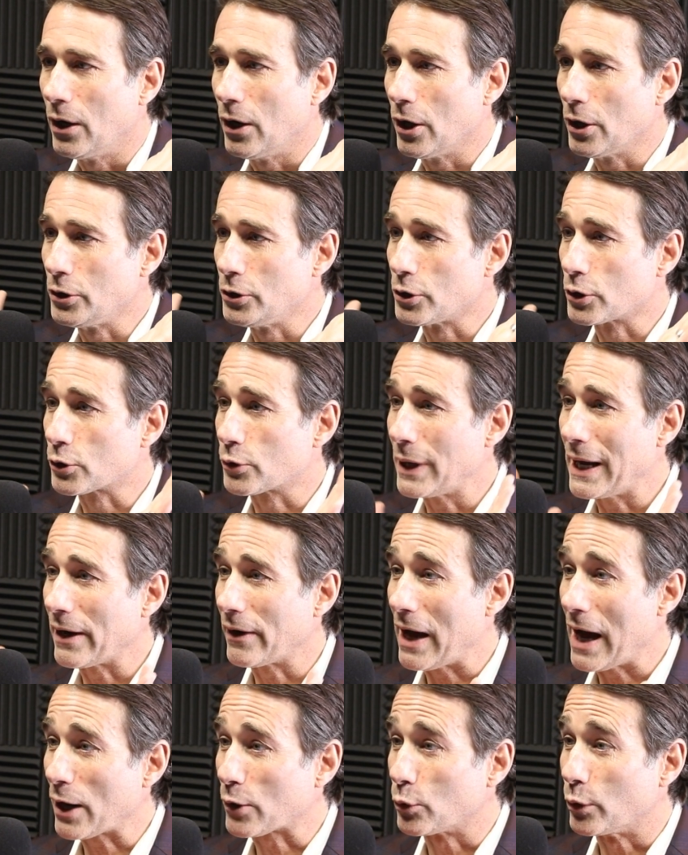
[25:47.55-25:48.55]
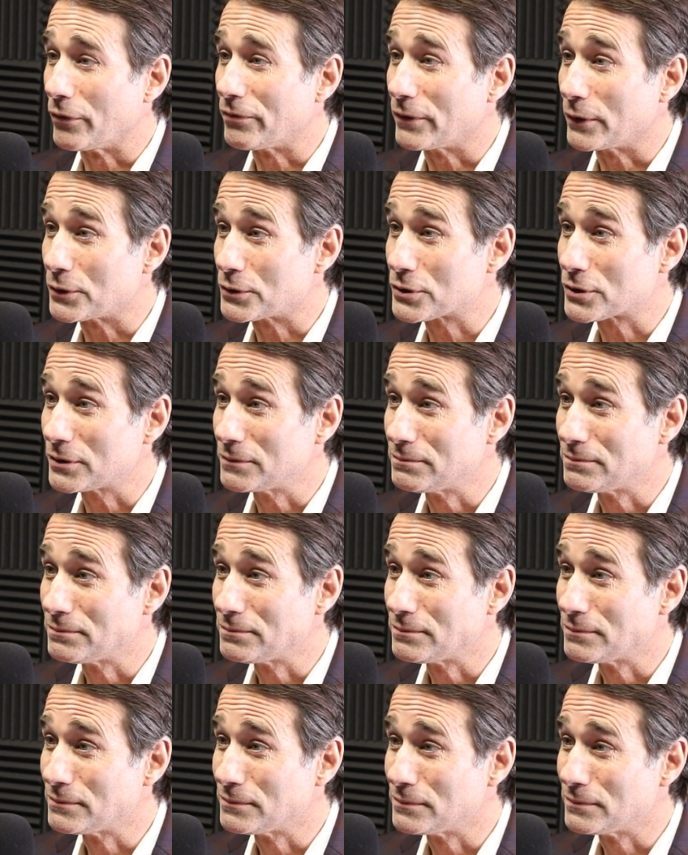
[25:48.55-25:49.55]
underground aquifers.
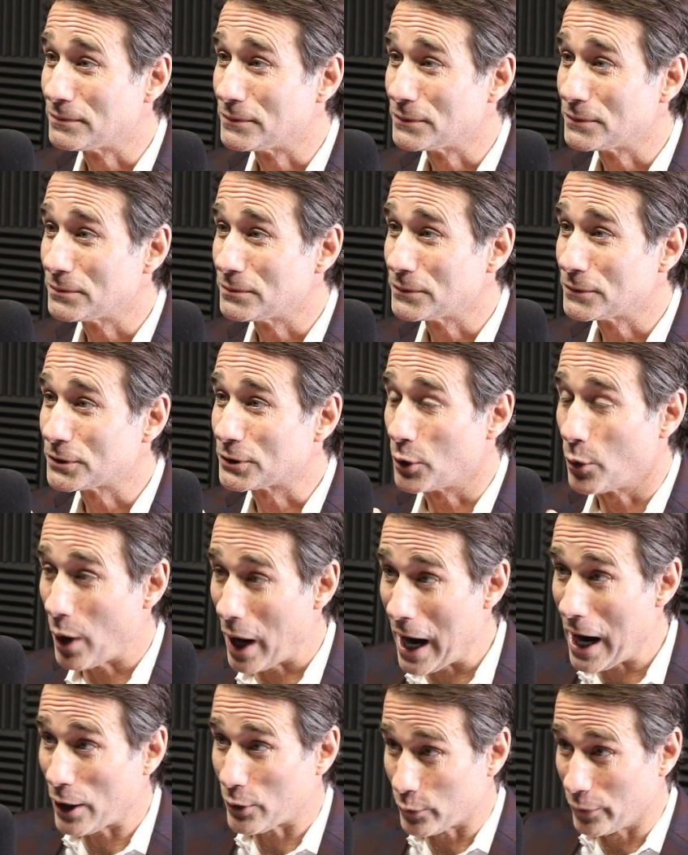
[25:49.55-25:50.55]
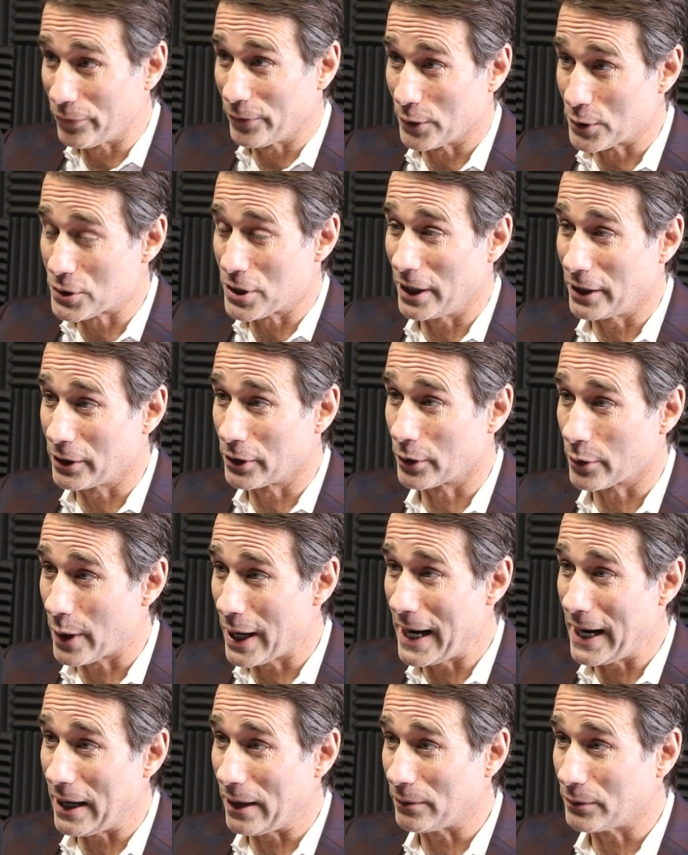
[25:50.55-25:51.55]
So aquifers
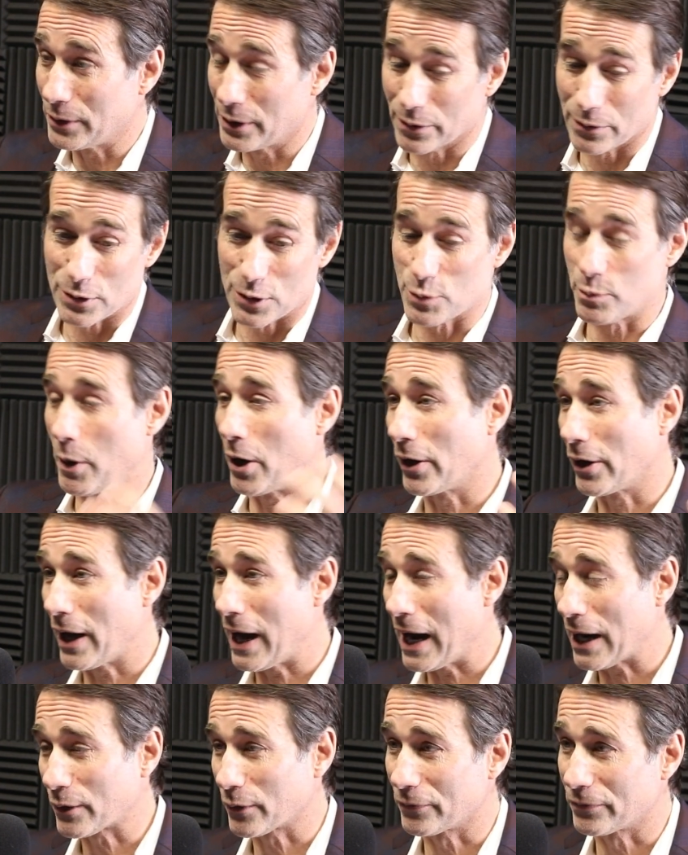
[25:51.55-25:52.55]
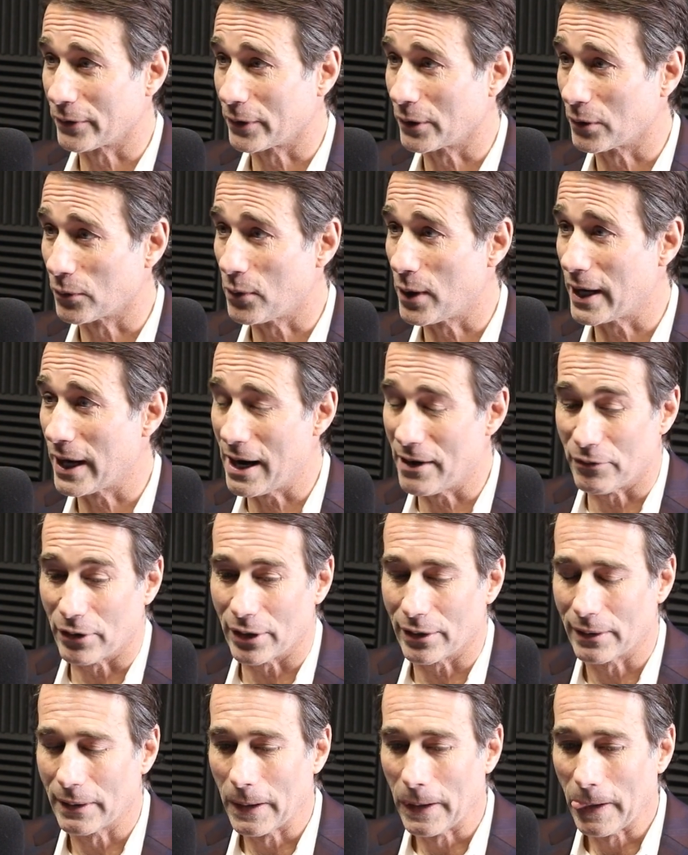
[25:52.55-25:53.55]
underground, you know, the Sparta aquifer or
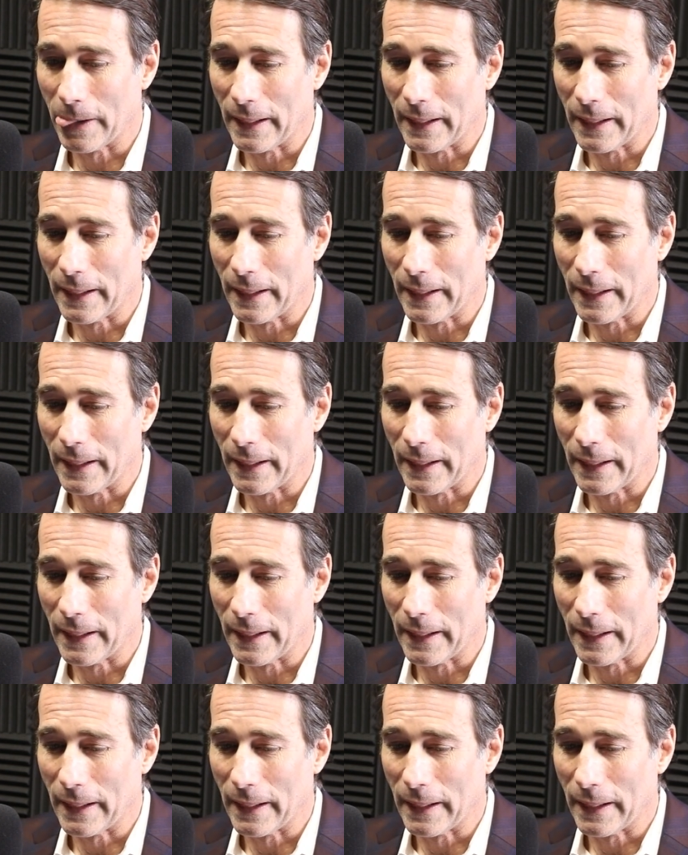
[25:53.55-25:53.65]
whatever,